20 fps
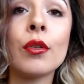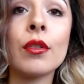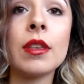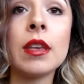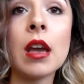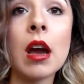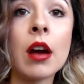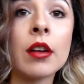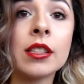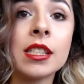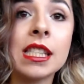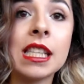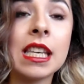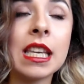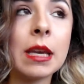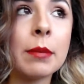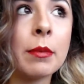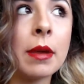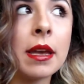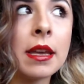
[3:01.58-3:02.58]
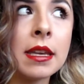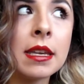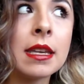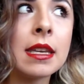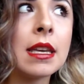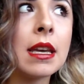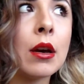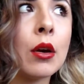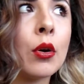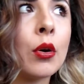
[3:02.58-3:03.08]
the
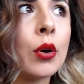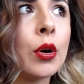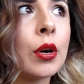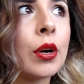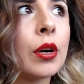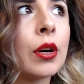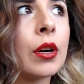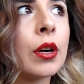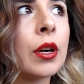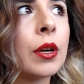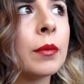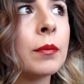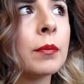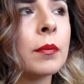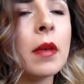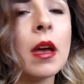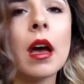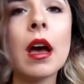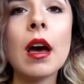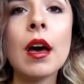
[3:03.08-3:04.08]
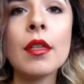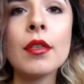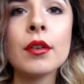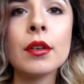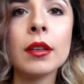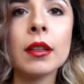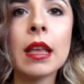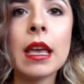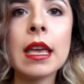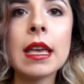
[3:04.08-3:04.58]
RCMA or other
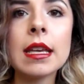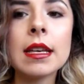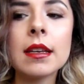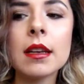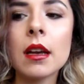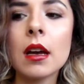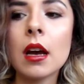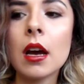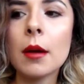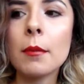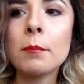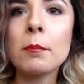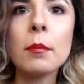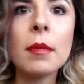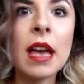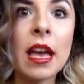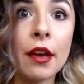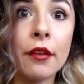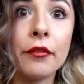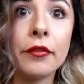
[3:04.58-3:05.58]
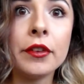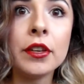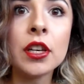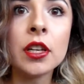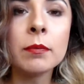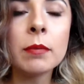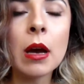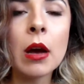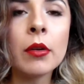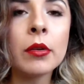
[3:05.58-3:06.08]
like um, heavier
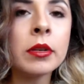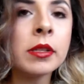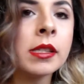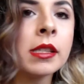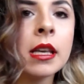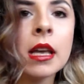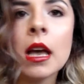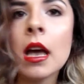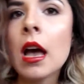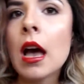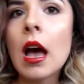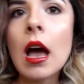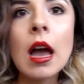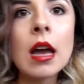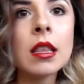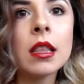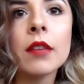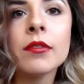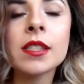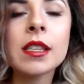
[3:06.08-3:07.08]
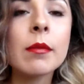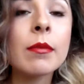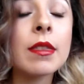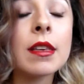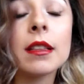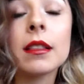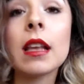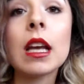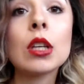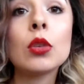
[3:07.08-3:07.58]
powders. I love
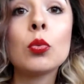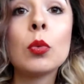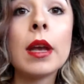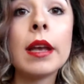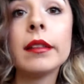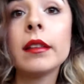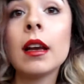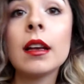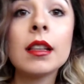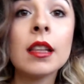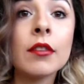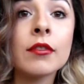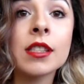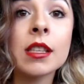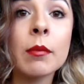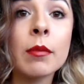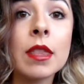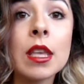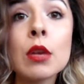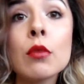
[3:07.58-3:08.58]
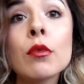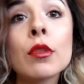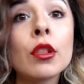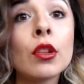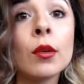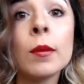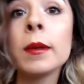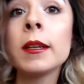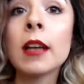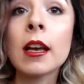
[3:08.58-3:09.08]
something lightweight. I love something with
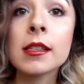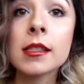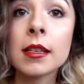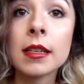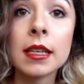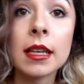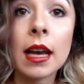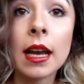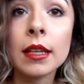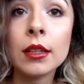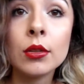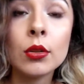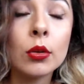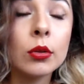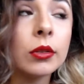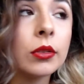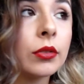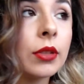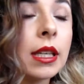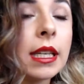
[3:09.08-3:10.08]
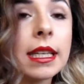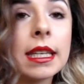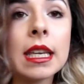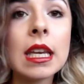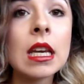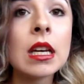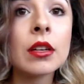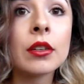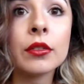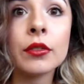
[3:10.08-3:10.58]
luminosity. I don't really
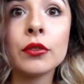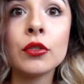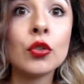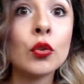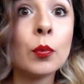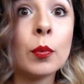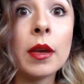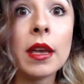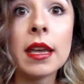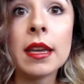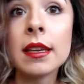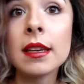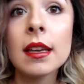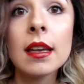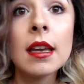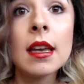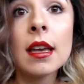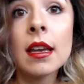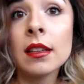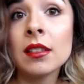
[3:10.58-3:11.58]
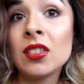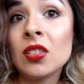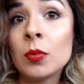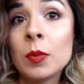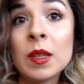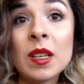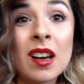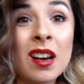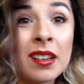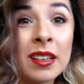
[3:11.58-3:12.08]
care to bake, to
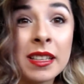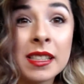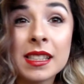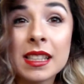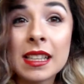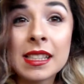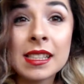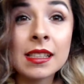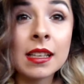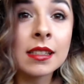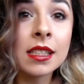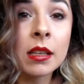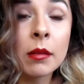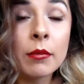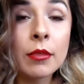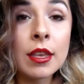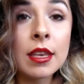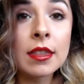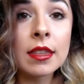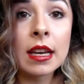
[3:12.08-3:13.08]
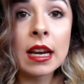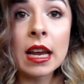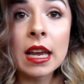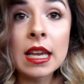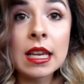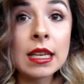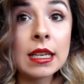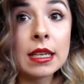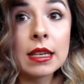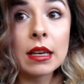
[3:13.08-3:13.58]
be honest. It's not something that
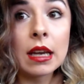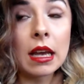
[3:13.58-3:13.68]
I